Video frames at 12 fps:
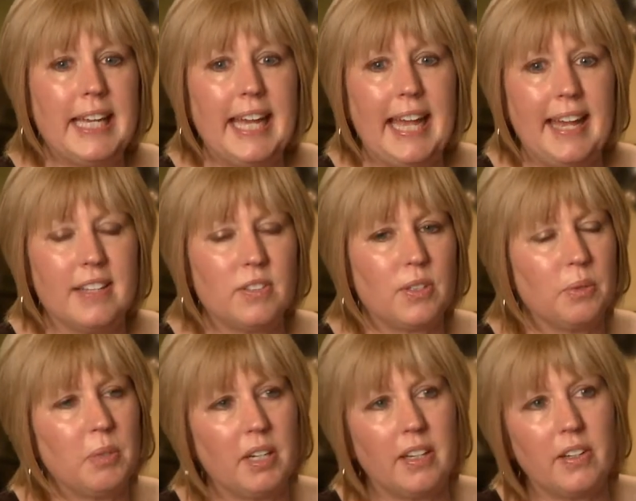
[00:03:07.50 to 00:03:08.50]
And so
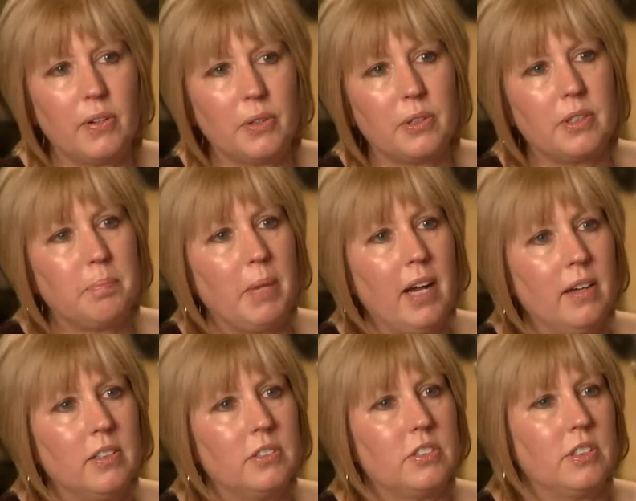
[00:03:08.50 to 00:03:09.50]
when I heard
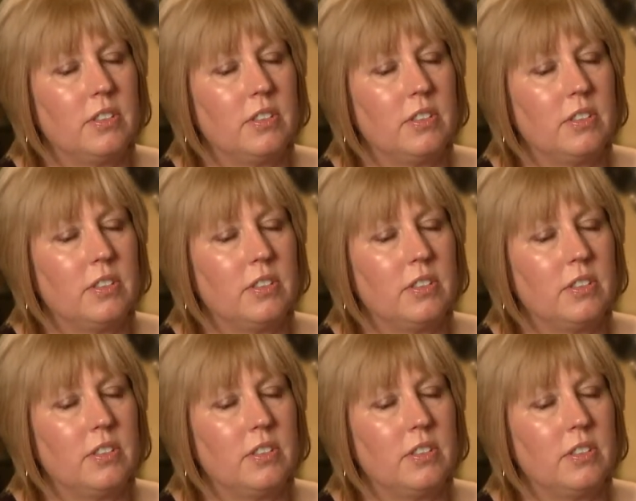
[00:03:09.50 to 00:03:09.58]
about